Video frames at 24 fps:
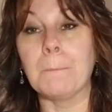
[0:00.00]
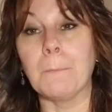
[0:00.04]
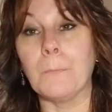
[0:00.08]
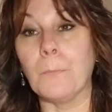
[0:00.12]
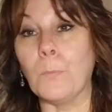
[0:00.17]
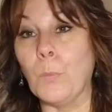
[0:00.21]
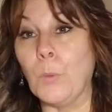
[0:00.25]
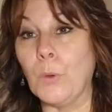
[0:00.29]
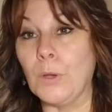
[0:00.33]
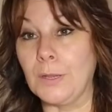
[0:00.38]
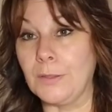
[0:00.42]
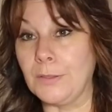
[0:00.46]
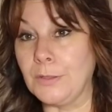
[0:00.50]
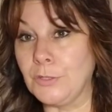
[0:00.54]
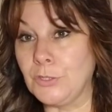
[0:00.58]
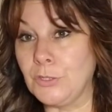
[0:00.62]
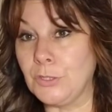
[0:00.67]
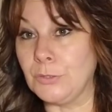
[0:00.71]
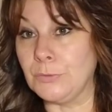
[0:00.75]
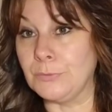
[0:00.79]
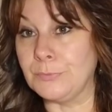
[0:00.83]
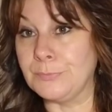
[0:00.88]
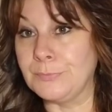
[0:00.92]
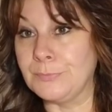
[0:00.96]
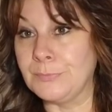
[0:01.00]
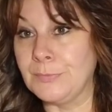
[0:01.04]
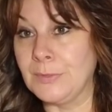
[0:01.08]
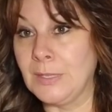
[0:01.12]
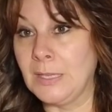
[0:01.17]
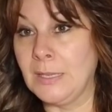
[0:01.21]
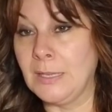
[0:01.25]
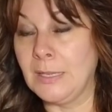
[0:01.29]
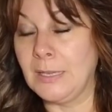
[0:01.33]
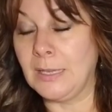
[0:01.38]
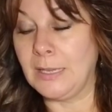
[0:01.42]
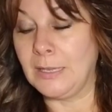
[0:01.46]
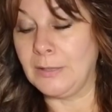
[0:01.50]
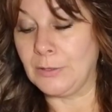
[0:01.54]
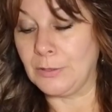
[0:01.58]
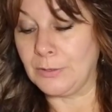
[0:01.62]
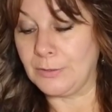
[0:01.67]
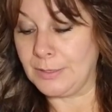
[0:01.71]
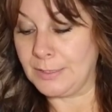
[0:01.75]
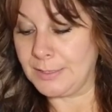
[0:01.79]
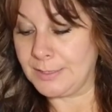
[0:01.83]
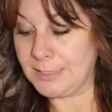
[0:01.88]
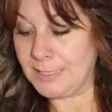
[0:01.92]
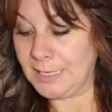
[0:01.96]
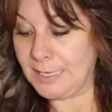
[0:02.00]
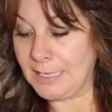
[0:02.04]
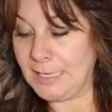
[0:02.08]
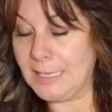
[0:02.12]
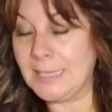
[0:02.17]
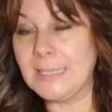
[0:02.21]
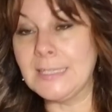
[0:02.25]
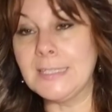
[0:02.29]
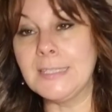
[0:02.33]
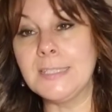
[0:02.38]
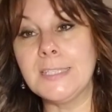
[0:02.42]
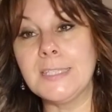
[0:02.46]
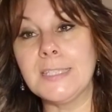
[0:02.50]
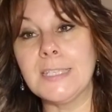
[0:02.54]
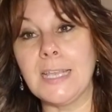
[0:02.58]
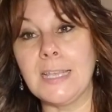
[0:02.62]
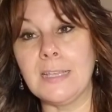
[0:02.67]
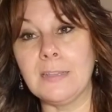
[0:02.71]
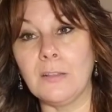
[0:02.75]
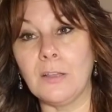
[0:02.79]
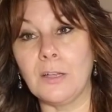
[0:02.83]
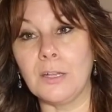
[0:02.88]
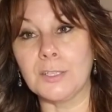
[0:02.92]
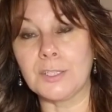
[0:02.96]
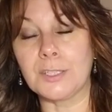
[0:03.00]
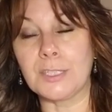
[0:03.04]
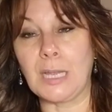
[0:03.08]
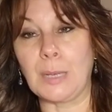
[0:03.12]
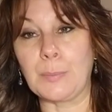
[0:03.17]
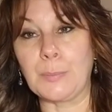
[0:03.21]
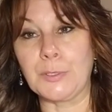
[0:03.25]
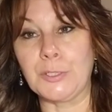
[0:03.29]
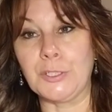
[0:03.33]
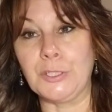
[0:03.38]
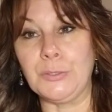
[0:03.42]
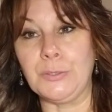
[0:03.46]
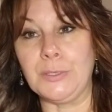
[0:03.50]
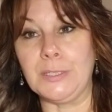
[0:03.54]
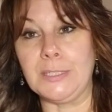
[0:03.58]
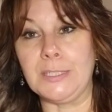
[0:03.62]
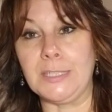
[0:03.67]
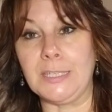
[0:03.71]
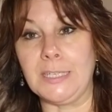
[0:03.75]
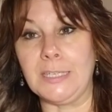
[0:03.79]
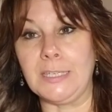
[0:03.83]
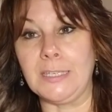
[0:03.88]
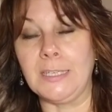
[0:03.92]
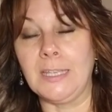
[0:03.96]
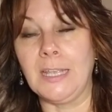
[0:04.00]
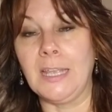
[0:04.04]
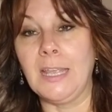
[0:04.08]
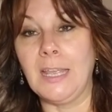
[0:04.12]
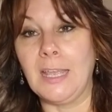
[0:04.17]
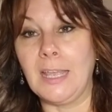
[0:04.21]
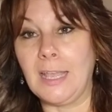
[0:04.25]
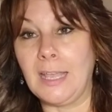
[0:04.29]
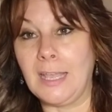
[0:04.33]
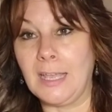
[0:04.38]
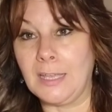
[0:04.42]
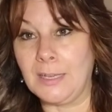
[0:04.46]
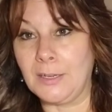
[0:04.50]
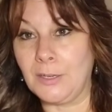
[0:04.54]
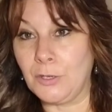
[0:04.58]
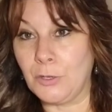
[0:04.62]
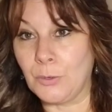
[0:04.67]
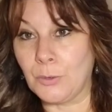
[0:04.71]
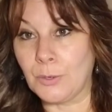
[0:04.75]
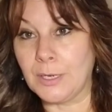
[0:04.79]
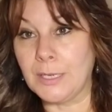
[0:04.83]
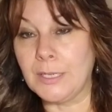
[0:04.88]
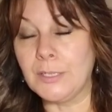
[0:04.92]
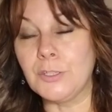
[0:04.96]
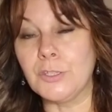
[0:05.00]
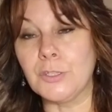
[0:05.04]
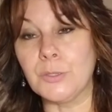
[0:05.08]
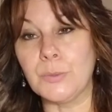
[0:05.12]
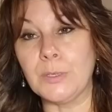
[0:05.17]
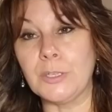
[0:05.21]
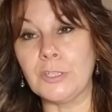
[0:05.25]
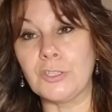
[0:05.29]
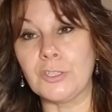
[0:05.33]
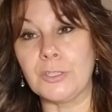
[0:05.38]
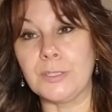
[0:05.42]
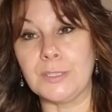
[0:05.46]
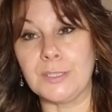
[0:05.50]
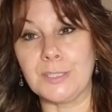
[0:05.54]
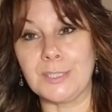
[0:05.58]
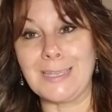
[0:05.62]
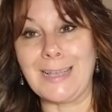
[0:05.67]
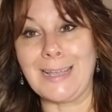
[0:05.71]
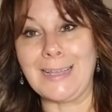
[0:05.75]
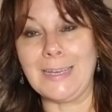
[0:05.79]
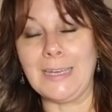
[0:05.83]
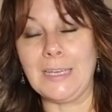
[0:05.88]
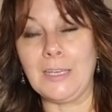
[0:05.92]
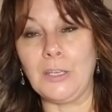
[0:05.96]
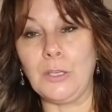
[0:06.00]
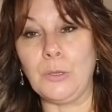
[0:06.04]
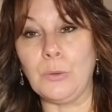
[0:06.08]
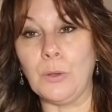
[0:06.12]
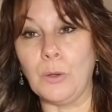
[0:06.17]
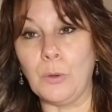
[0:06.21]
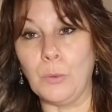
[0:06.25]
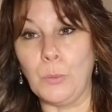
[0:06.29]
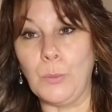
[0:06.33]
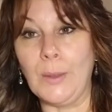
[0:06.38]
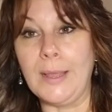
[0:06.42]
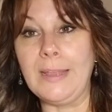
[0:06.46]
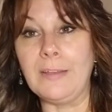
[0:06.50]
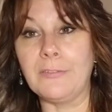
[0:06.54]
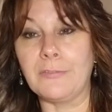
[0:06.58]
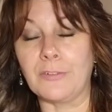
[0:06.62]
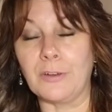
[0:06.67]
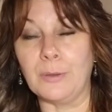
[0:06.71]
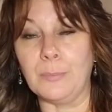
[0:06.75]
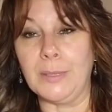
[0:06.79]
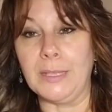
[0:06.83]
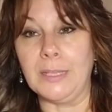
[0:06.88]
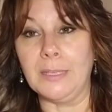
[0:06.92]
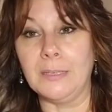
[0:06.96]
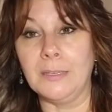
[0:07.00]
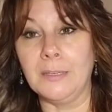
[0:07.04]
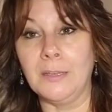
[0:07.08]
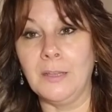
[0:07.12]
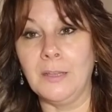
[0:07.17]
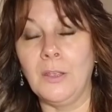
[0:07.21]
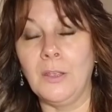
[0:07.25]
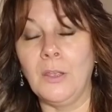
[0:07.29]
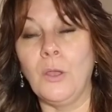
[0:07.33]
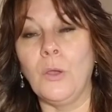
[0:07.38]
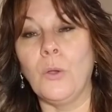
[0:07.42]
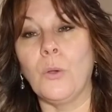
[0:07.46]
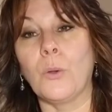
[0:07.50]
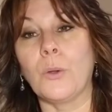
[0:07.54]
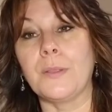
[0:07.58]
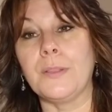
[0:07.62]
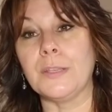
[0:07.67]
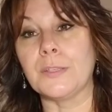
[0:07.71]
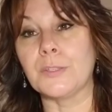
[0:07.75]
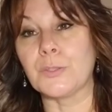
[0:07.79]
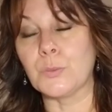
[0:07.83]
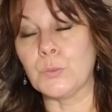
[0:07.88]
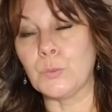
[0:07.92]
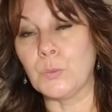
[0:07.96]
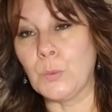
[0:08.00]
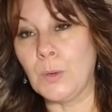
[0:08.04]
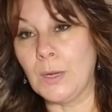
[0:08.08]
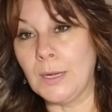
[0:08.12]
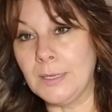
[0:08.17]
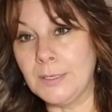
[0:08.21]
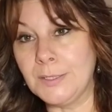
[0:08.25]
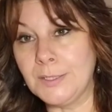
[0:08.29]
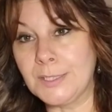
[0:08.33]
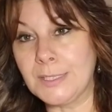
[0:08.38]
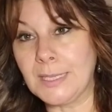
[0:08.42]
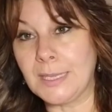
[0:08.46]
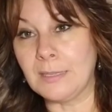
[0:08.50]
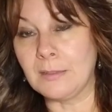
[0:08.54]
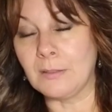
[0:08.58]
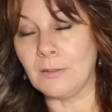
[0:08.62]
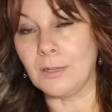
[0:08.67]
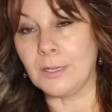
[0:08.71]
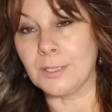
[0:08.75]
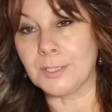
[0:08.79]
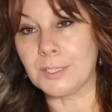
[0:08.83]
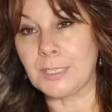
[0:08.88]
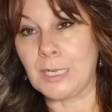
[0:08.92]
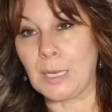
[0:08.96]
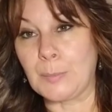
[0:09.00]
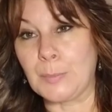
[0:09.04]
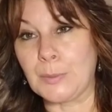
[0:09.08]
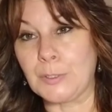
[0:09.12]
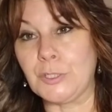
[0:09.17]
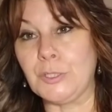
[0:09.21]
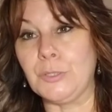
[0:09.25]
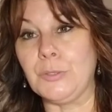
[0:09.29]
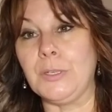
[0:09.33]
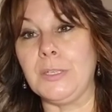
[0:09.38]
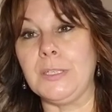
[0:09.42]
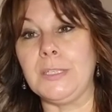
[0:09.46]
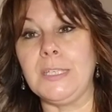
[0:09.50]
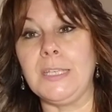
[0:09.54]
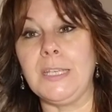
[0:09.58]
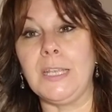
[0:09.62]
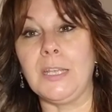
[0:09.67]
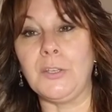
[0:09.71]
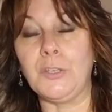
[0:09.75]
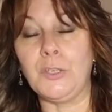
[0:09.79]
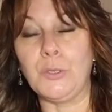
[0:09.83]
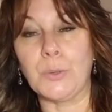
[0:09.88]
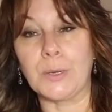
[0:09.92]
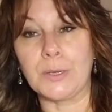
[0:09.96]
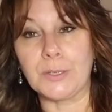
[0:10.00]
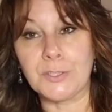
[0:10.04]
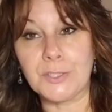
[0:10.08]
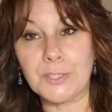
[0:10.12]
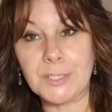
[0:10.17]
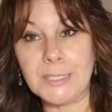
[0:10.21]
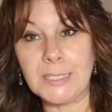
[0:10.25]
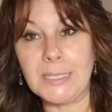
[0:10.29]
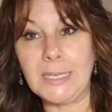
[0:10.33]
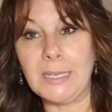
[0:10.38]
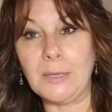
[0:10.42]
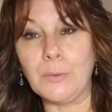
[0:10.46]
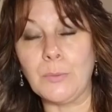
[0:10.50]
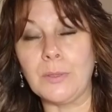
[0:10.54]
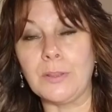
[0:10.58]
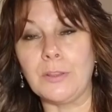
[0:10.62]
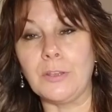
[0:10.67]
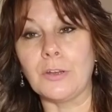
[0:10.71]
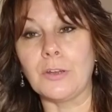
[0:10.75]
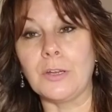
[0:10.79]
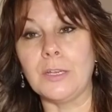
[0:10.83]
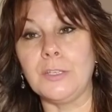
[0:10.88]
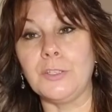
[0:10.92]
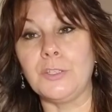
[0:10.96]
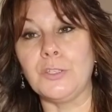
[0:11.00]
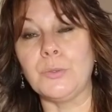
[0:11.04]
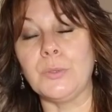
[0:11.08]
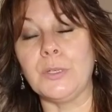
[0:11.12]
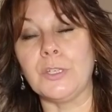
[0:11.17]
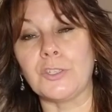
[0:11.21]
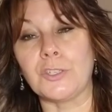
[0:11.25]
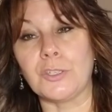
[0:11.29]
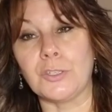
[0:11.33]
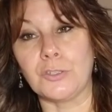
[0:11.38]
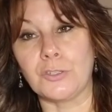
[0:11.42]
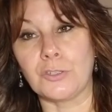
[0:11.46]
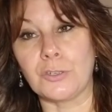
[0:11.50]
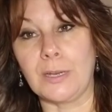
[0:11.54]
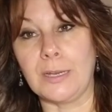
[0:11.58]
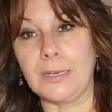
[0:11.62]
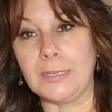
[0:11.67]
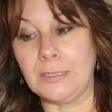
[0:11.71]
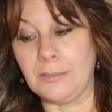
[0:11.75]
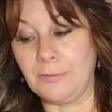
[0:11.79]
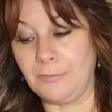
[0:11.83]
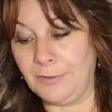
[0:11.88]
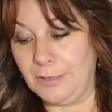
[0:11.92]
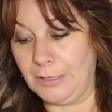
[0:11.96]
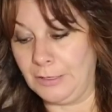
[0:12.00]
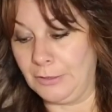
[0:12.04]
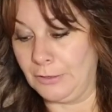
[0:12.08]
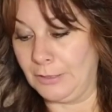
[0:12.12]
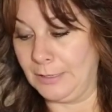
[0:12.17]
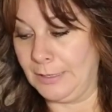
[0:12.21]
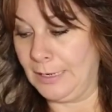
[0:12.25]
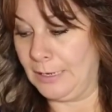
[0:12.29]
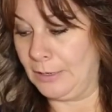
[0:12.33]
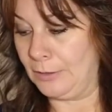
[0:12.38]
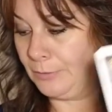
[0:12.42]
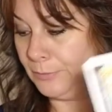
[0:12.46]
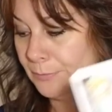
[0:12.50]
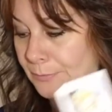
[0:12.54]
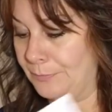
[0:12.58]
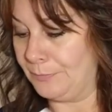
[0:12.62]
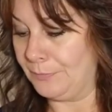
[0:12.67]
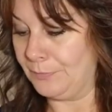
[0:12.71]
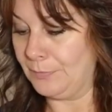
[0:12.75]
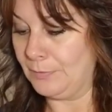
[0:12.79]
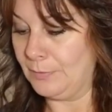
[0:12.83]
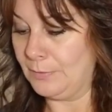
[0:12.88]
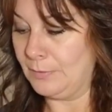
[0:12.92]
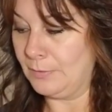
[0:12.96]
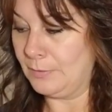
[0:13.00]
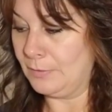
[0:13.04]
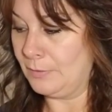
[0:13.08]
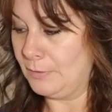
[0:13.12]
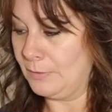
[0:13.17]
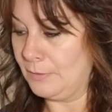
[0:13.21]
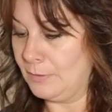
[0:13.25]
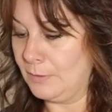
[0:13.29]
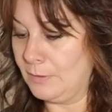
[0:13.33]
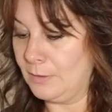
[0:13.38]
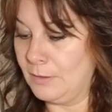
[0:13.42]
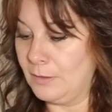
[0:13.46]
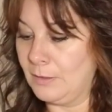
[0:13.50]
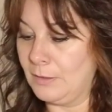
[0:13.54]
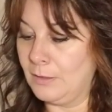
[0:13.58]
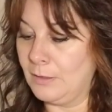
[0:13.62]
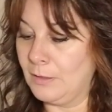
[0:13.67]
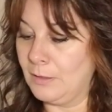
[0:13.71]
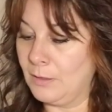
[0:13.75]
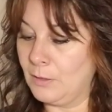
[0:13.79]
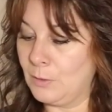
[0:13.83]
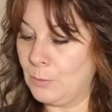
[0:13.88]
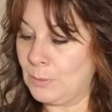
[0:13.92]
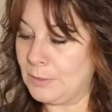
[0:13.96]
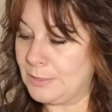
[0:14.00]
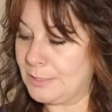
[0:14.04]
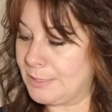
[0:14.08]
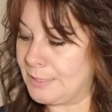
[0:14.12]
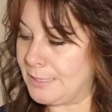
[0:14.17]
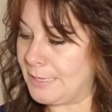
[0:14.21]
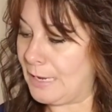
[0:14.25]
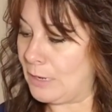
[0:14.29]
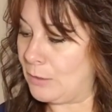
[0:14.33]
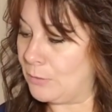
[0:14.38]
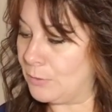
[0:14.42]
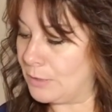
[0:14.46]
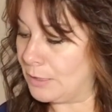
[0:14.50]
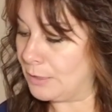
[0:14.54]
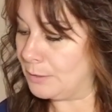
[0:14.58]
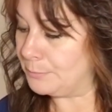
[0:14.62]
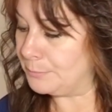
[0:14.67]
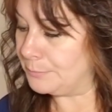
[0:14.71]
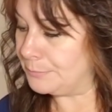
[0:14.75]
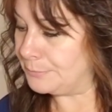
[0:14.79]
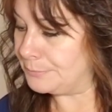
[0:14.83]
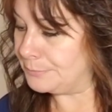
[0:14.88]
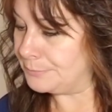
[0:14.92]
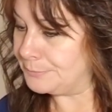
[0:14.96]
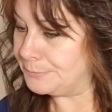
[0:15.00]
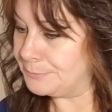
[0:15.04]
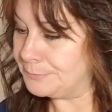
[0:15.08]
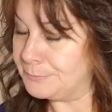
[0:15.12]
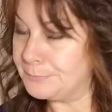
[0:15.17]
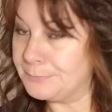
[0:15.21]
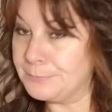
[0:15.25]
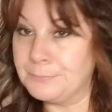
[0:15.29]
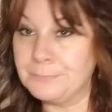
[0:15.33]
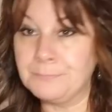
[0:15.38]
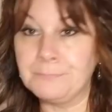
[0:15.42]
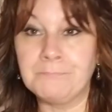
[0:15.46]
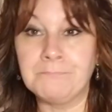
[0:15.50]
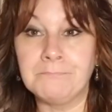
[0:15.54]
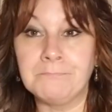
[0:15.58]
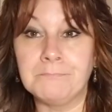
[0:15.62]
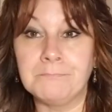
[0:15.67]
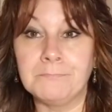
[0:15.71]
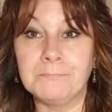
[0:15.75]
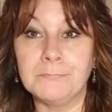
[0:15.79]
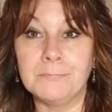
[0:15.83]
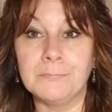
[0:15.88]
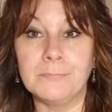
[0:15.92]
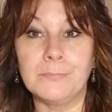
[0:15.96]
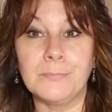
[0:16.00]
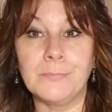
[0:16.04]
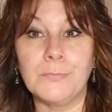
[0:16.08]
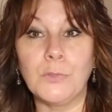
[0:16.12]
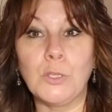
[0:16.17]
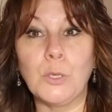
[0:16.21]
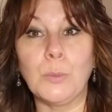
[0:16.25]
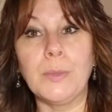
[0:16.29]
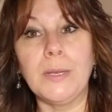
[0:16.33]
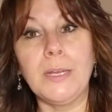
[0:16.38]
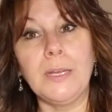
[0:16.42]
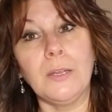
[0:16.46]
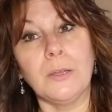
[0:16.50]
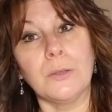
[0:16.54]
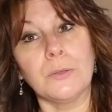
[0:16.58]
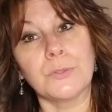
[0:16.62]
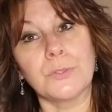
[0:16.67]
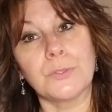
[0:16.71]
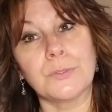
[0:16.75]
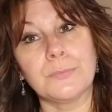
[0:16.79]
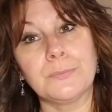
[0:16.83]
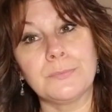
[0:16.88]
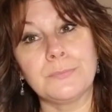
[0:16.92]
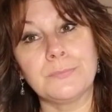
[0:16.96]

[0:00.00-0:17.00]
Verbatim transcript: One of the two. Either this is a lost opportunity and your intuition is guiding you away from it, or this was a lost opportunity and you are sitting with your intuition trying to figure it out. What's the outcome? Nobody knows.